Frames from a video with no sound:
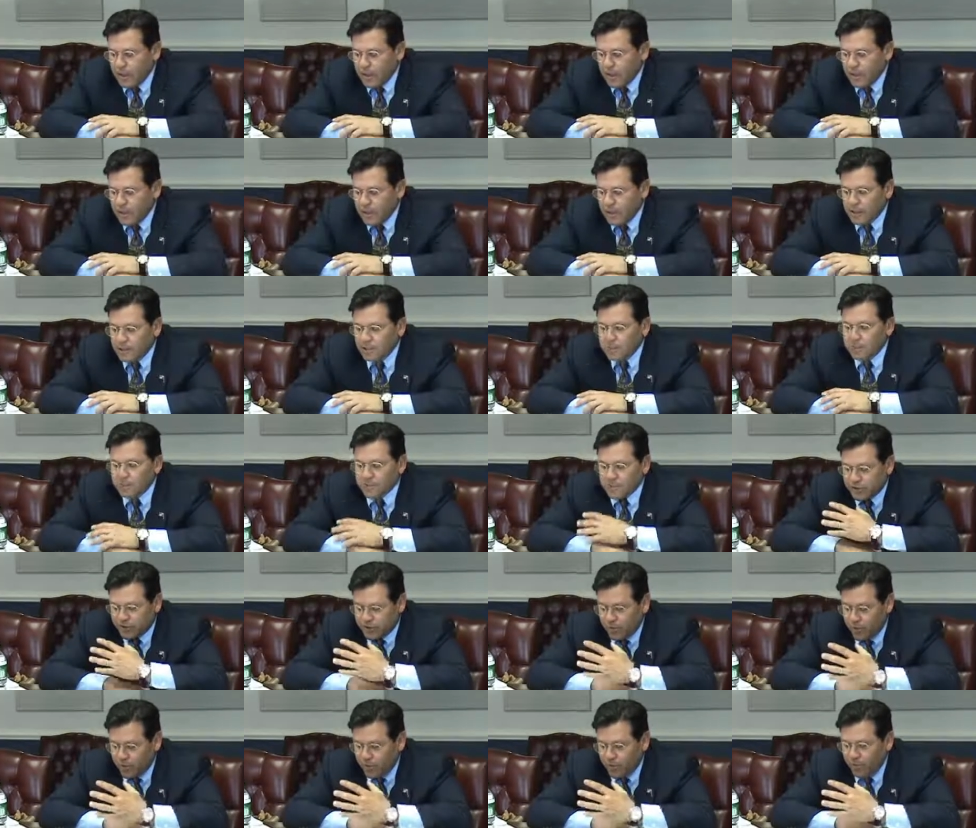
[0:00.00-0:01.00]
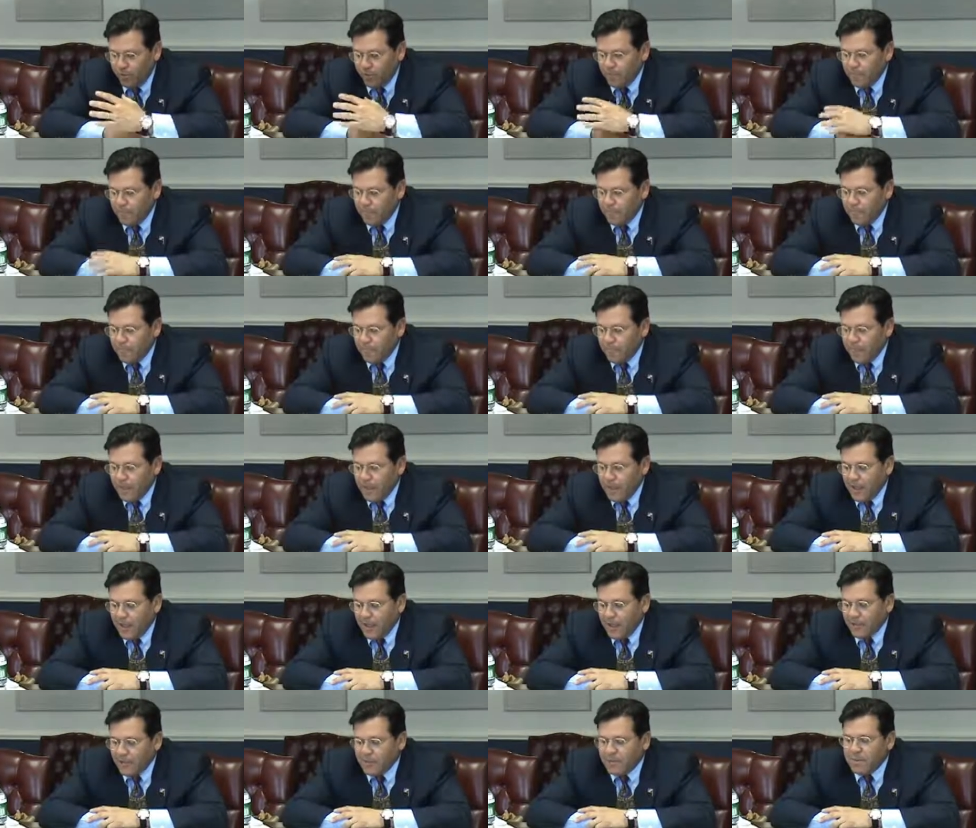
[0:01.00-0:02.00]
Um, so
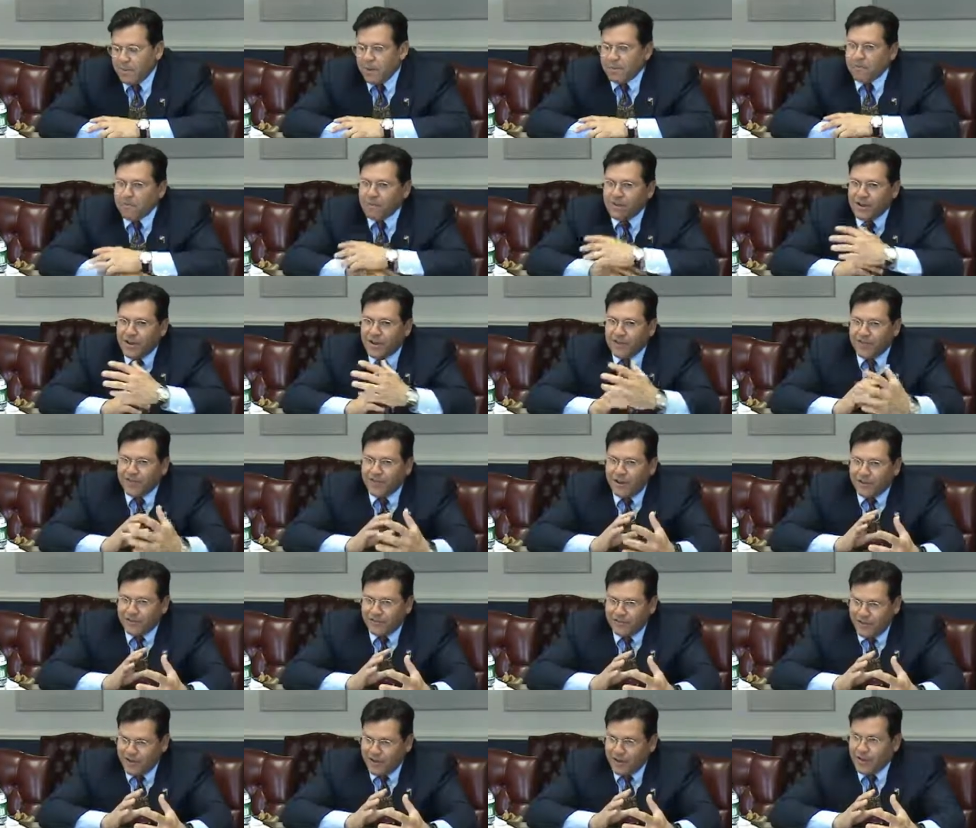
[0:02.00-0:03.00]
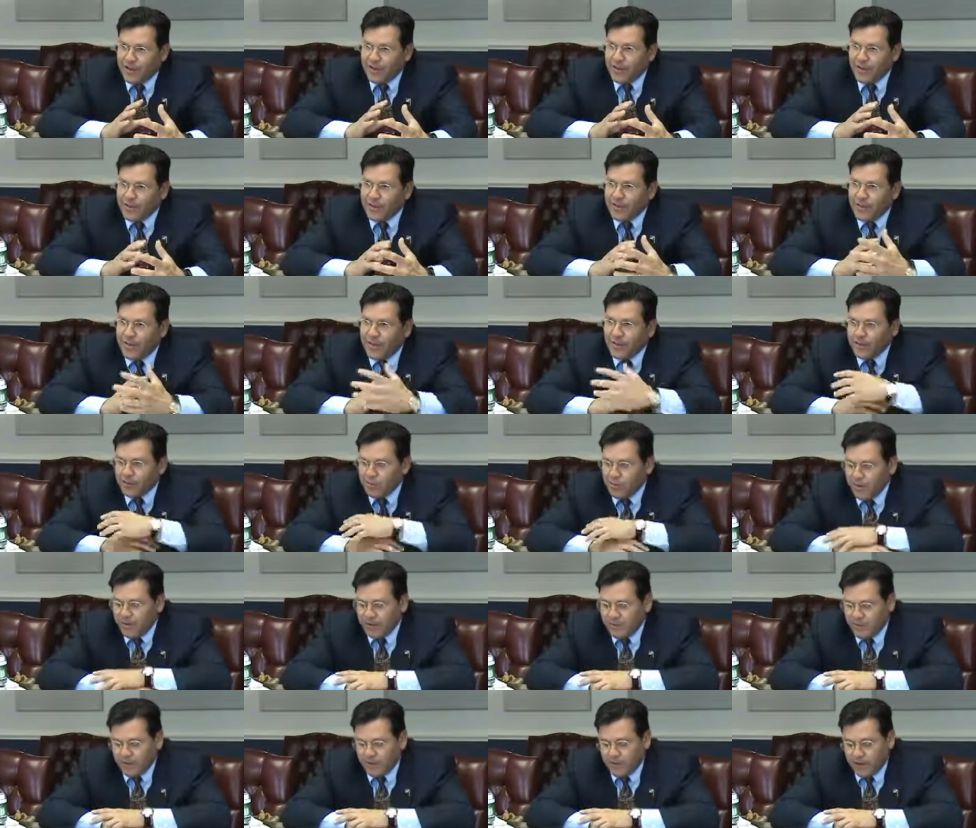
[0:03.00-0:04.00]
uh, it's about bringing sides together, and that's what
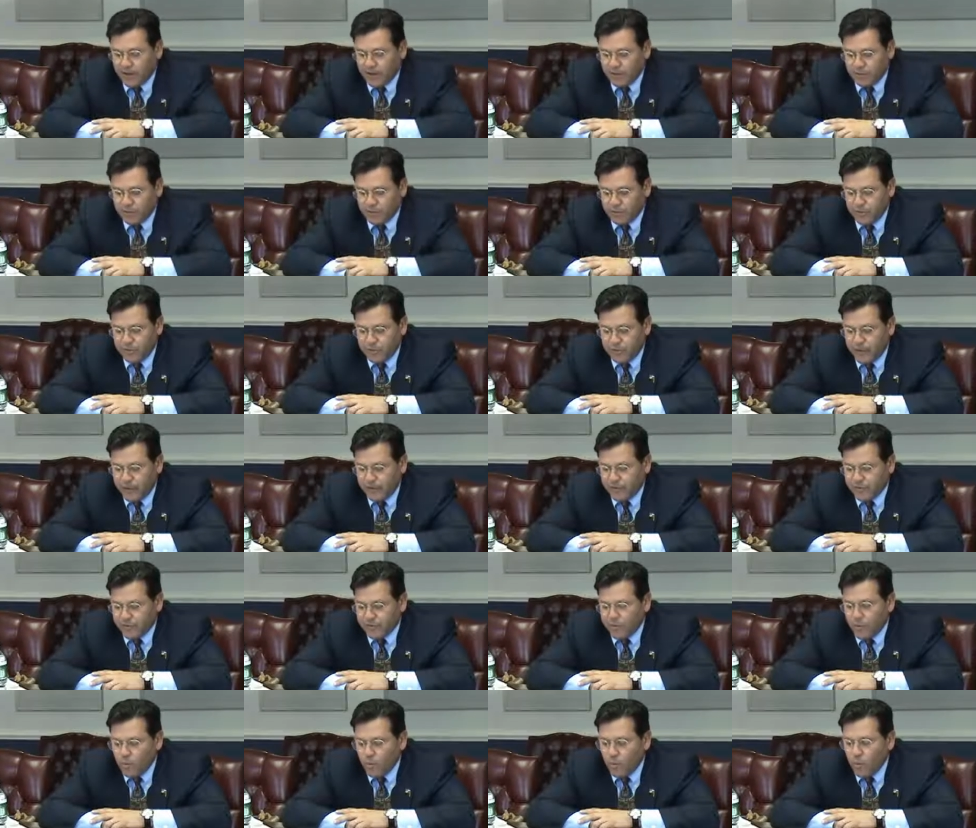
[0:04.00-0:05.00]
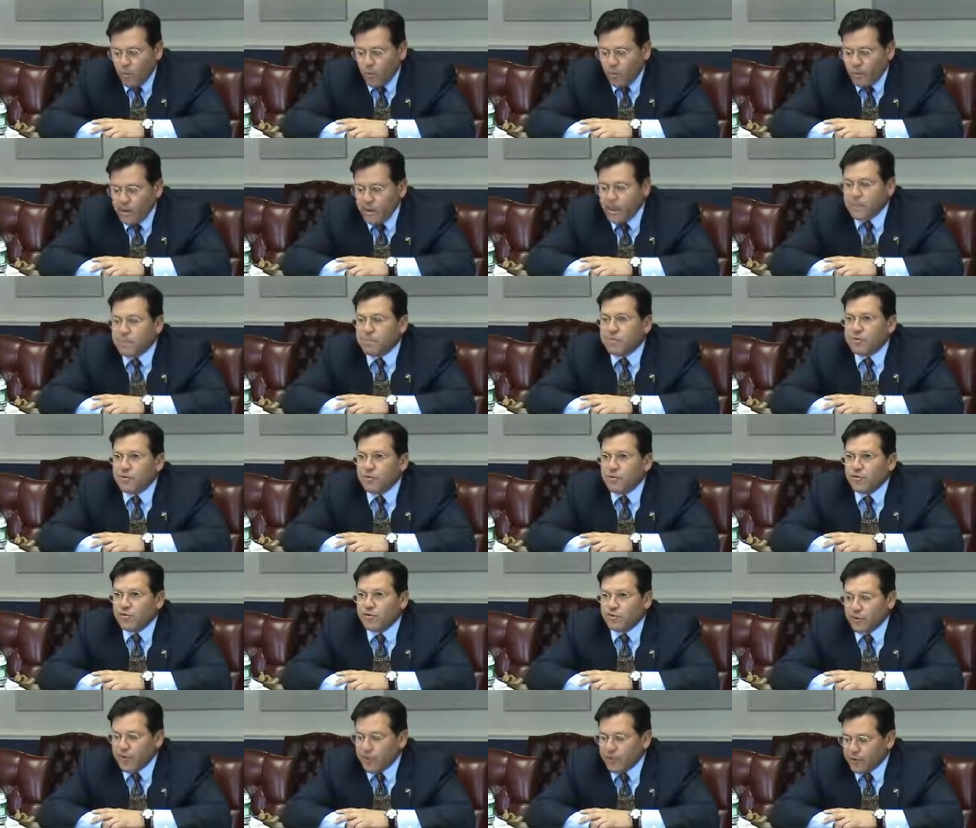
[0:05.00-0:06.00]
I feel I can do the best. We need to
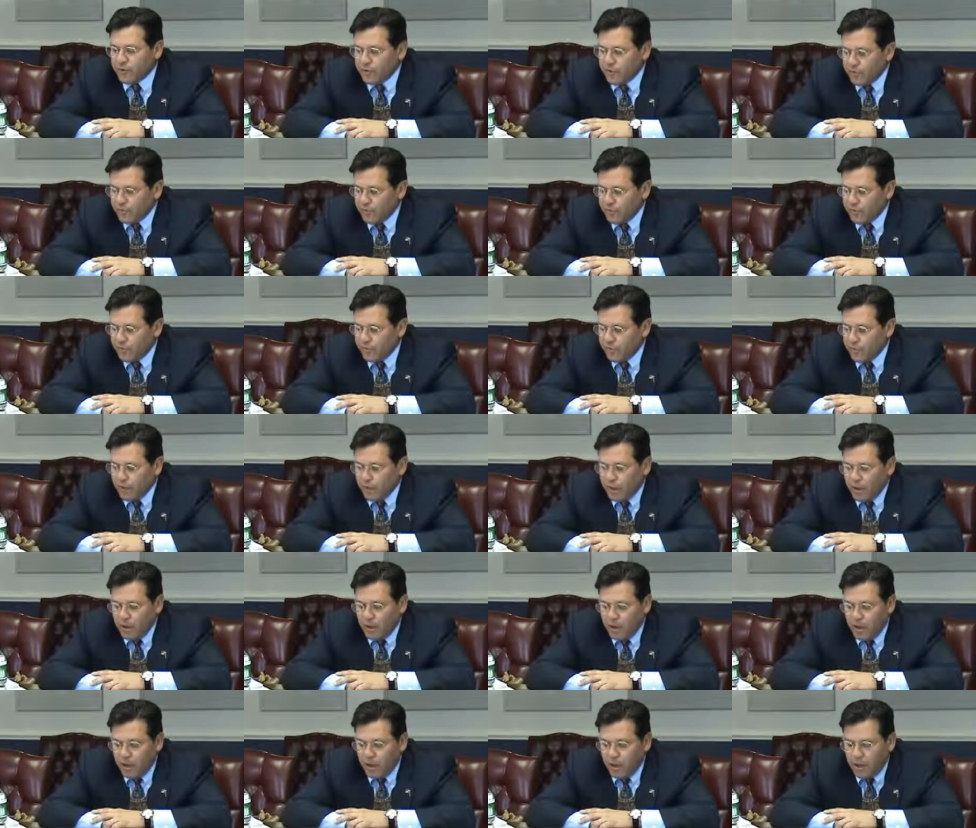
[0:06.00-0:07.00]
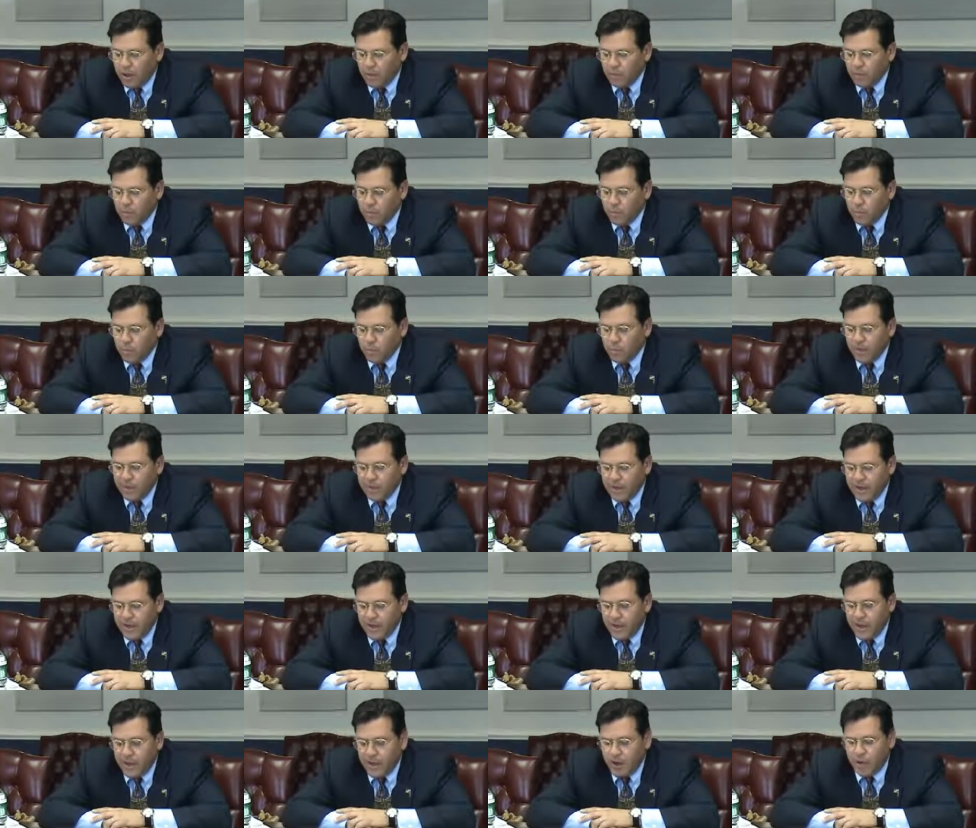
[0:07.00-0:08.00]
produce leaders um,
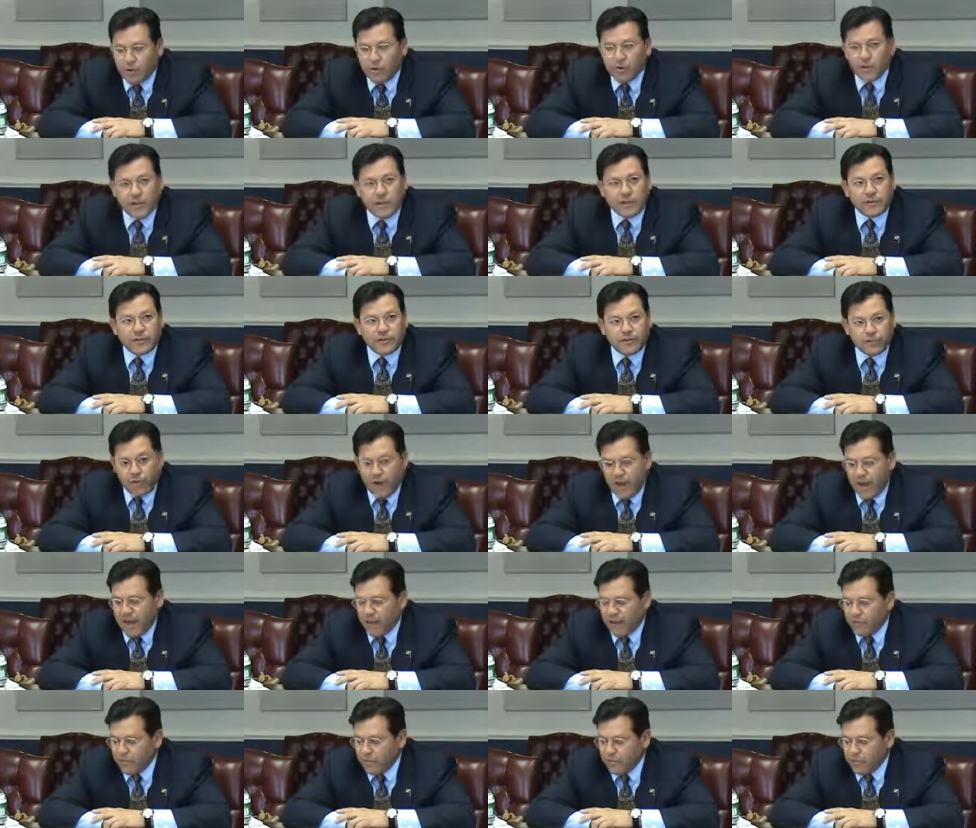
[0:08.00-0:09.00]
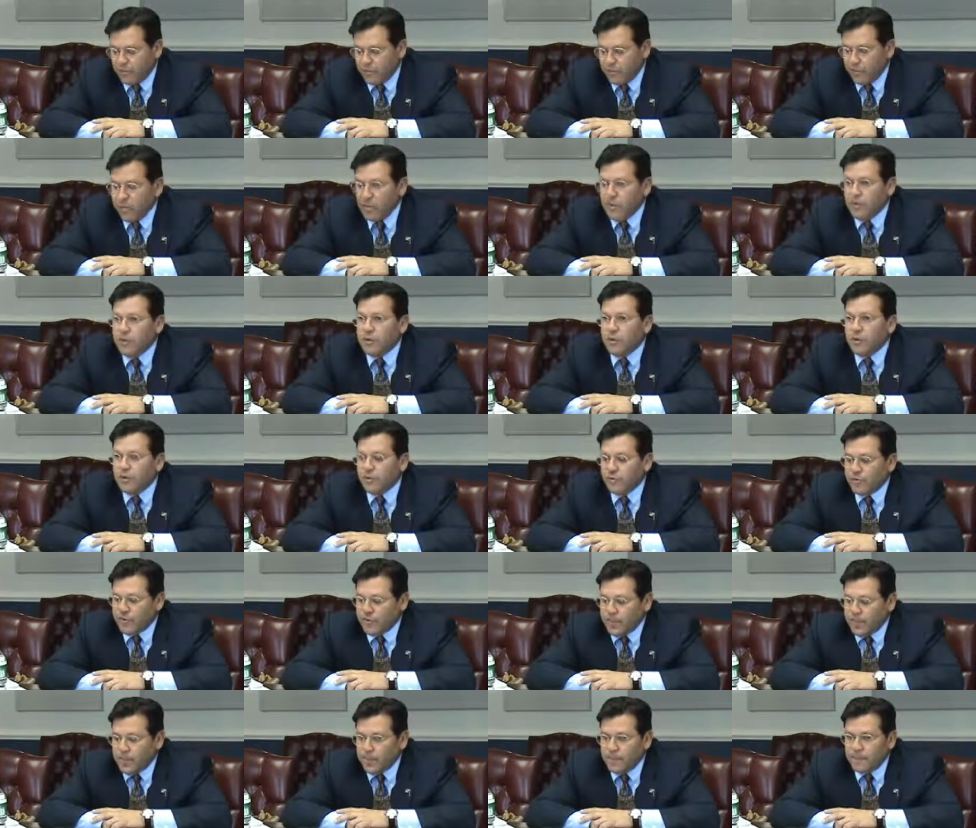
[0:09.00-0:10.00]
within our elected ranks
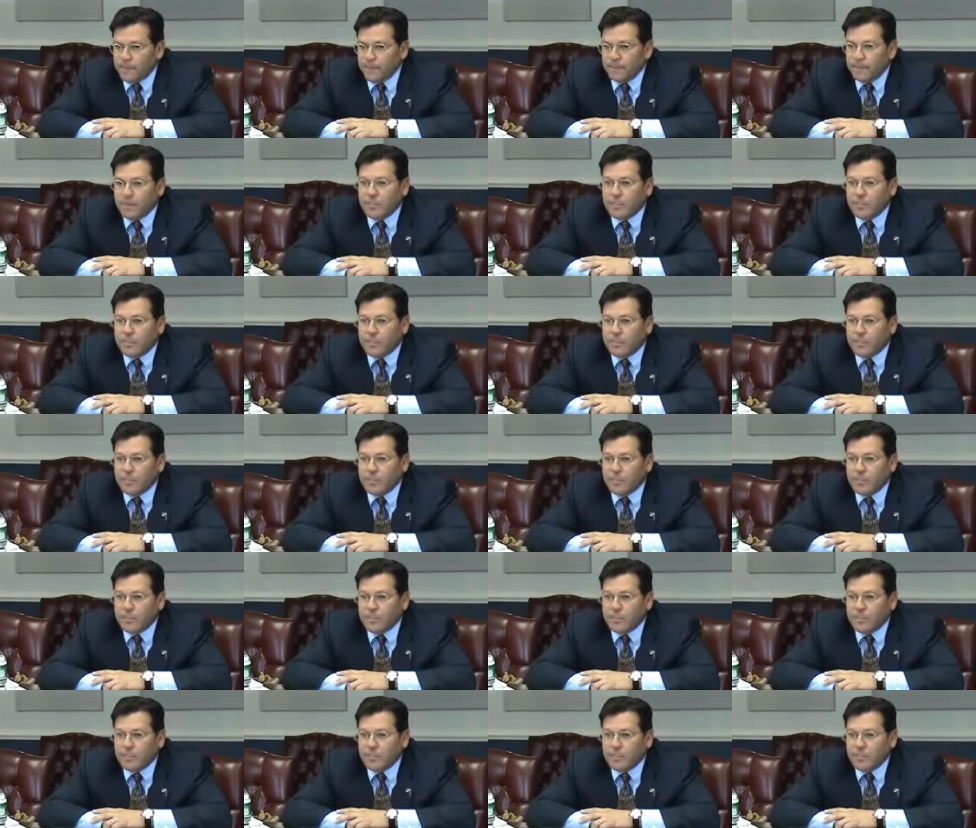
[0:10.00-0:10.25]
using